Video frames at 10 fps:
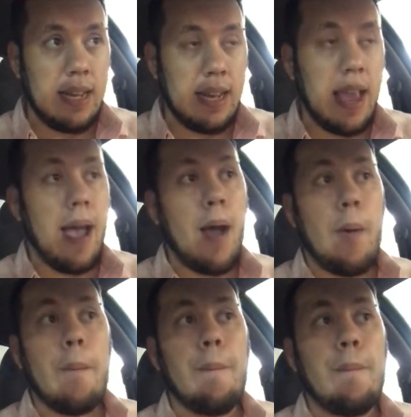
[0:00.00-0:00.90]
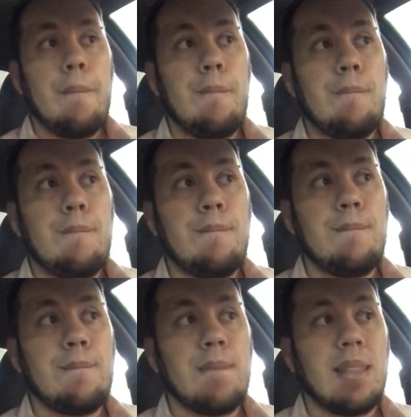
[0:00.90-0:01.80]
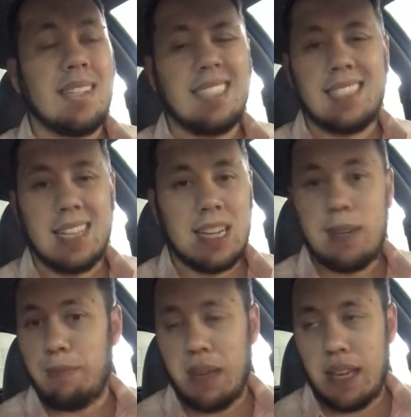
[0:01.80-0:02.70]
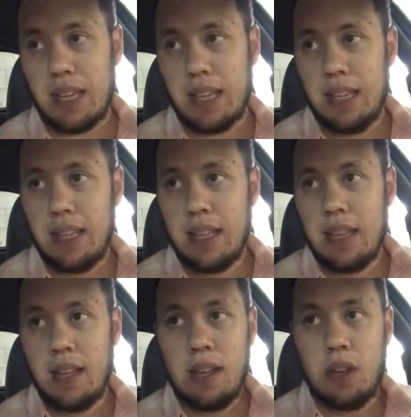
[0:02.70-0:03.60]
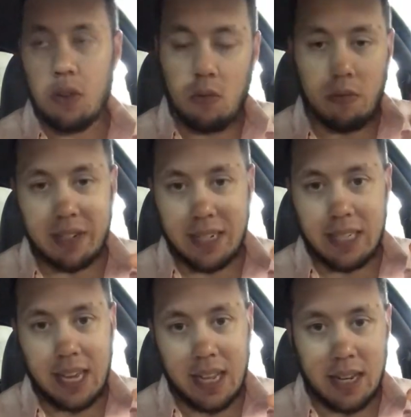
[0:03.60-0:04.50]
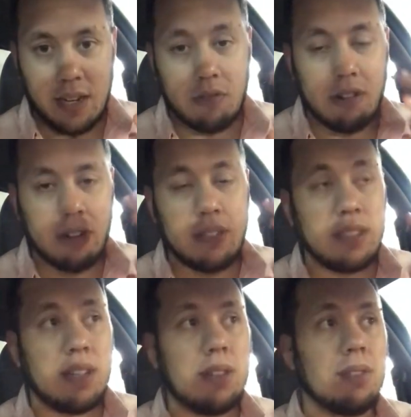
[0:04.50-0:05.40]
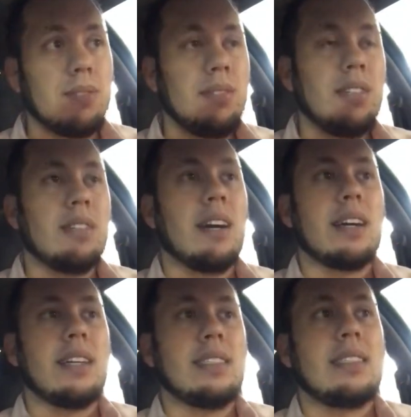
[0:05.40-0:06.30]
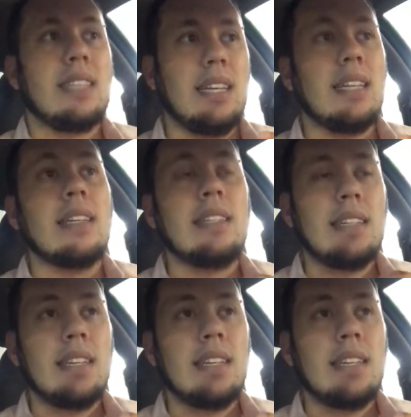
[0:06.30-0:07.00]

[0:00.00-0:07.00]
Now, this isn't going to be 1 to 10 in order, so you're not going to see,